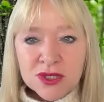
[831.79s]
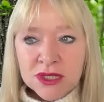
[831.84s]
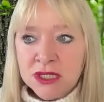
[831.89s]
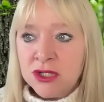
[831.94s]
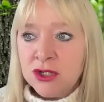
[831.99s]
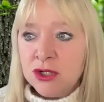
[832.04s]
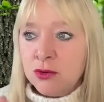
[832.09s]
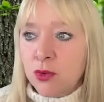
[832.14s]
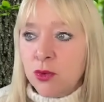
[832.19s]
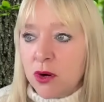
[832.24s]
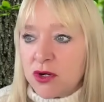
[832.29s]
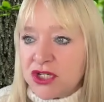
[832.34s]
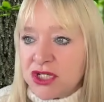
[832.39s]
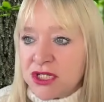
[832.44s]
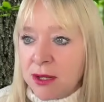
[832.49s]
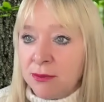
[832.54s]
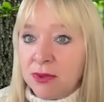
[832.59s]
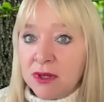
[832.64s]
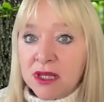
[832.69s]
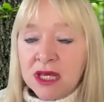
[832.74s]
And then you watch
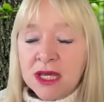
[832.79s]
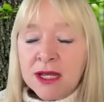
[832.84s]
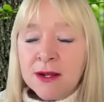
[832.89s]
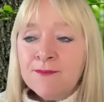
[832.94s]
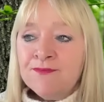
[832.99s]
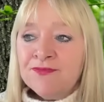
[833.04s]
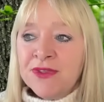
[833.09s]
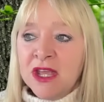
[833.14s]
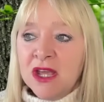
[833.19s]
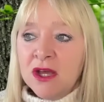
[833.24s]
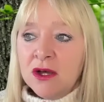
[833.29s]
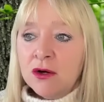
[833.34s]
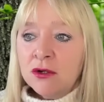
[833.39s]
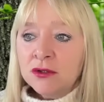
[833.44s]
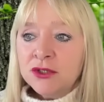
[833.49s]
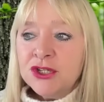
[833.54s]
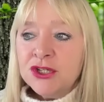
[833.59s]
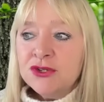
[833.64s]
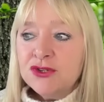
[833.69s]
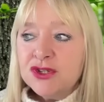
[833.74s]
something on
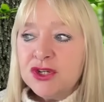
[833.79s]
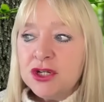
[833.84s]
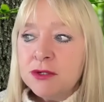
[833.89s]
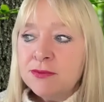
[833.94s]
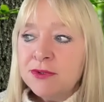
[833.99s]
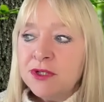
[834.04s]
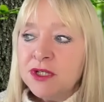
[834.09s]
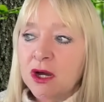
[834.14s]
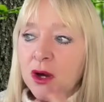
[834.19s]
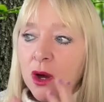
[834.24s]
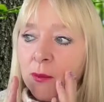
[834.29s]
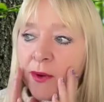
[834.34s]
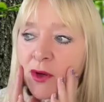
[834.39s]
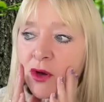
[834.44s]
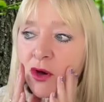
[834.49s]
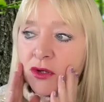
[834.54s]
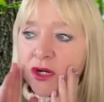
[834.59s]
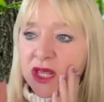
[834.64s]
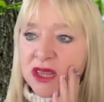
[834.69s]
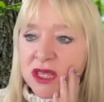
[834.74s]
YouTube and you go, oh my
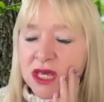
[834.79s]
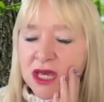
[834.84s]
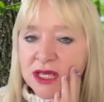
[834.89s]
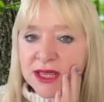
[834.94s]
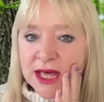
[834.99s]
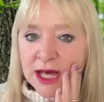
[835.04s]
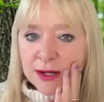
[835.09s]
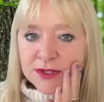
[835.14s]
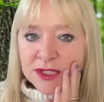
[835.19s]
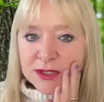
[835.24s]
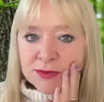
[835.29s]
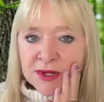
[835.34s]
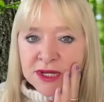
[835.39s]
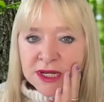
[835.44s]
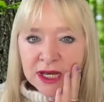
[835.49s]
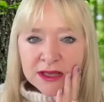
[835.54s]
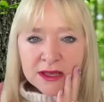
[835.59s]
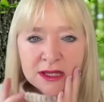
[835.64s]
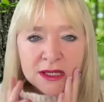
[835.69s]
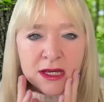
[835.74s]
God, I think that was me.
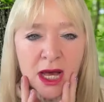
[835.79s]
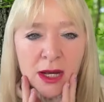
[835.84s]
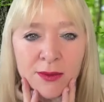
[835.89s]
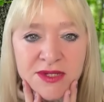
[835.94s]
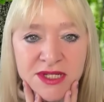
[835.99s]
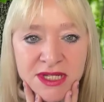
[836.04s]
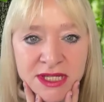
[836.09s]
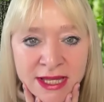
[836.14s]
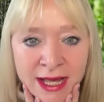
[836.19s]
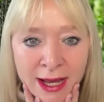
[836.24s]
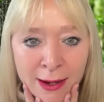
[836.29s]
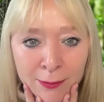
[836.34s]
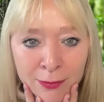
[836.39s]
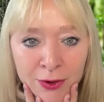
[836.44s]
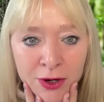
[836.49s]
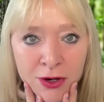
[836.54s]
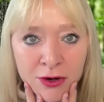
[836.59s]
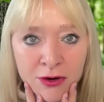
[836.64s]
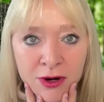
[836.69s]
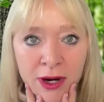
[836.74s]
I think I was in that
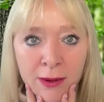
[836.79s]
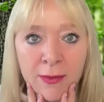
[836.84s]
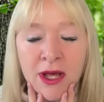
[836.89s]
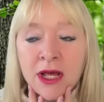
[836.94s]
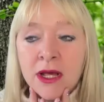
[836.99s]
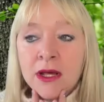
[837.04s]
program.